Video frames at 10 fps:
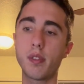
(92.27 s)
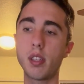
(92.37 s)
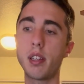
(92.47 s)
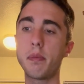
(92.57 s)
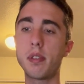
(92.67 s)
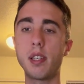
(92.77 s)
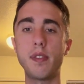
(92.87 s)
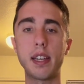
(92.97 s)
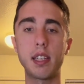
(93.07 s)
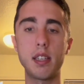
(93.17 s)
Let's see if
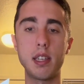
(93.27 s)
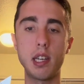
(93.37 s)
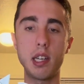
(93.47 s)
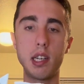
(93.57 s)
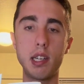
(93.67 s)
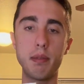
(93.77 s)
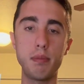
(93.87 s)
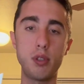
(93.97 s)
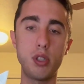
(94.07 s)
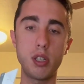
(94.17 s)
I can
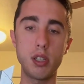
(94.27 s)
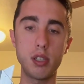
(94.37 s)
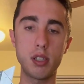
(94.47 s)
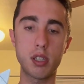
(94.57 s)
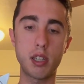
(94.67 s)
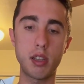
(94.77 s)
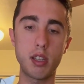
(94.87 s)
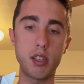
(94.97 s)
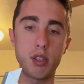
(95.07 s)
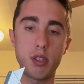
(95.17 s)
just cut
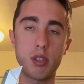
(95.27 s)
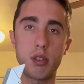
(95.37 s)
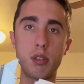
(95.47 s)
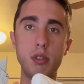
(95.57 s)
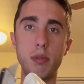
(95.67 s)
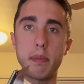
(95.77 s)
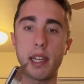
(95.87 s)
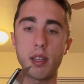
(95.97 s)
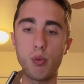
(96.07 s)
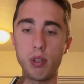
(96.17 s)
this, or maybe I
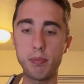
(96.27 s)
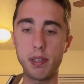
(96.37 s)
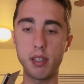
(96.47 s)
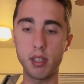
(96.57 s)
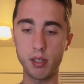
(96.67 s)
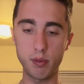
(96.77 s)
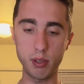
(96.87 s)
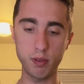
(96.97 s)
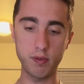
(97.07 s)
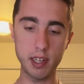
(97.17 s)
can rip it
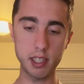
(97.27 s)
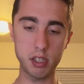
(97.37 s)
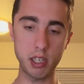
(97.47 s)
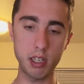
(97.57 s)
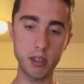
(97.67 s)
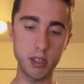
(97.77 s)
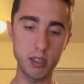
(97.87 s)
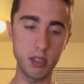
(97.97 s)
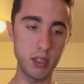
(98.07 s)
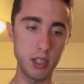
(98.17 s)
real fast here.
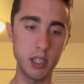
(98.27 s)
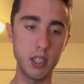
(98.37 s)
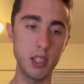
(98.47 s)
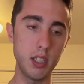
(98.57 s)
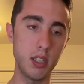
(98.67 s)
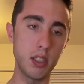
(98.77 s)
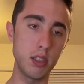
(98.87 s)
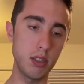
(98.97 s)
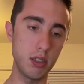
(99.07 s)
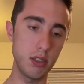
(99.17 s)

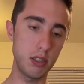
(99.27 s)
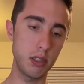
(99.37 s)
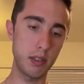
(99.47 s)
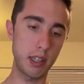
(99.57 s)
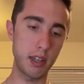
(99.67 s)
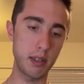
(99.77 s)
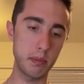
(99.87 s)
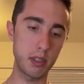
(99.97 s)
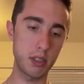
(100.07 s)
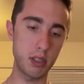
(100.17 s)
You know what, here,
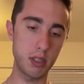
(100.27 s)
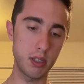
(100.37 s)
let's